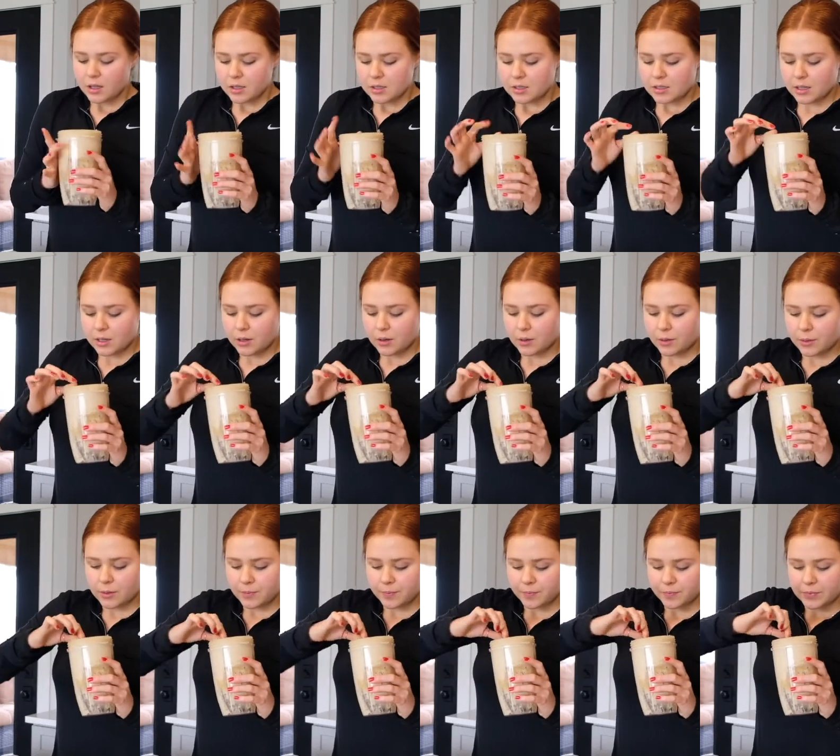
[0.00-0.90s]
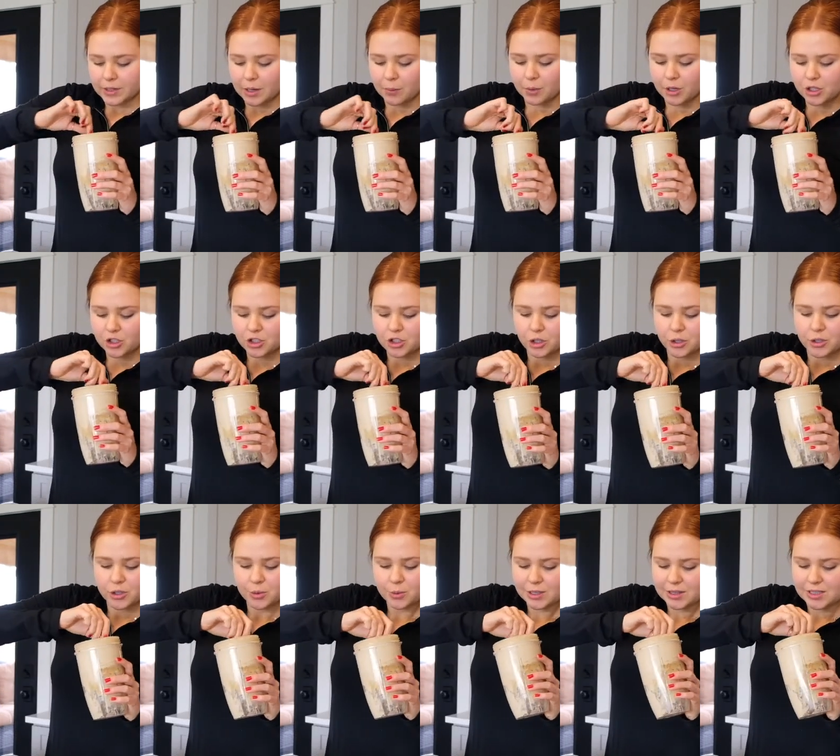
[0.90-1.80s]
So I want to show
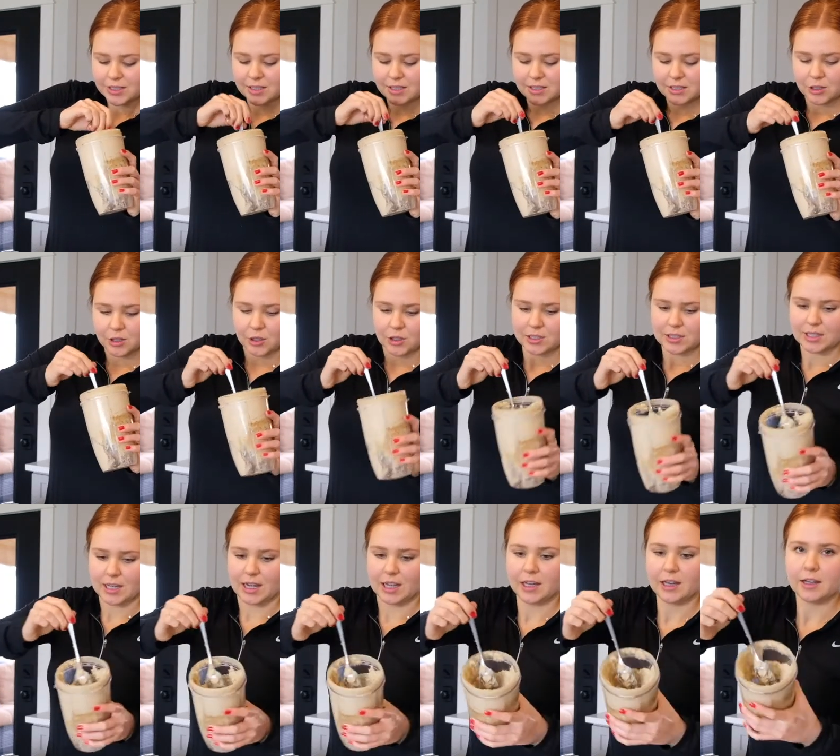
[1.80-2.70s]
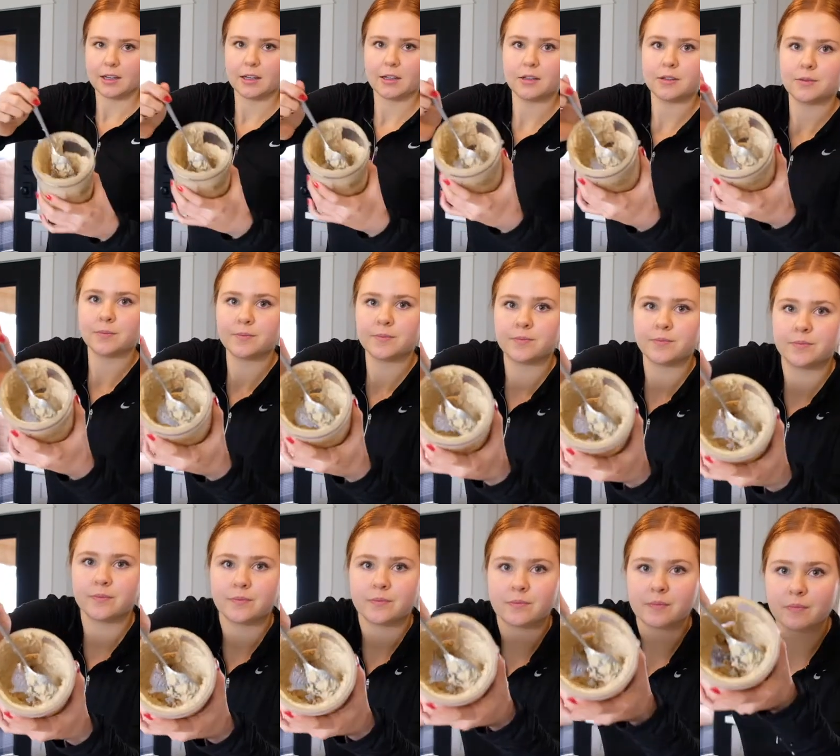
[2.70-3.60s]
you what this looks like.
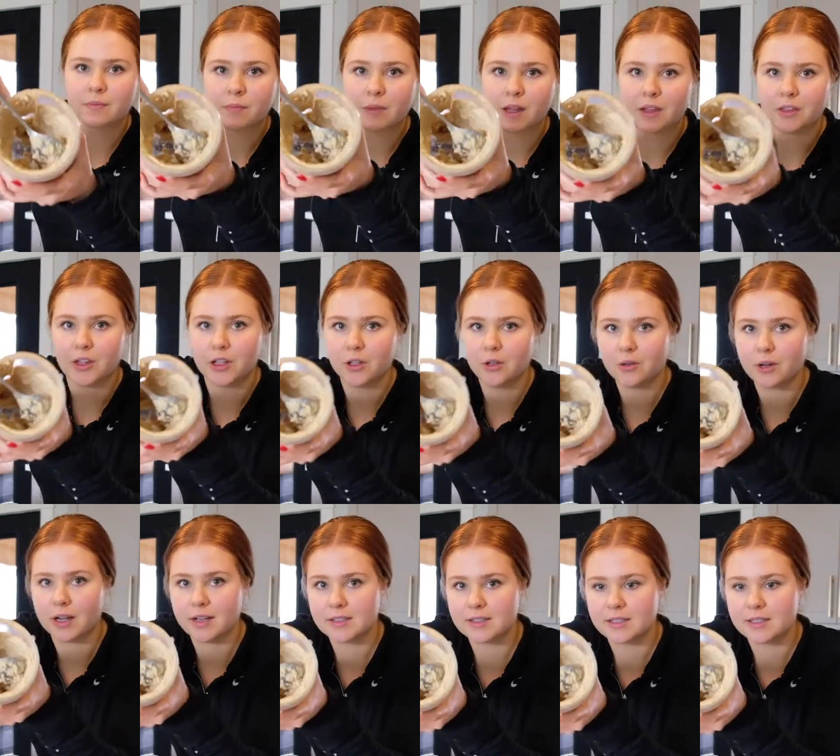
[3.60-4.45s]
I think you guys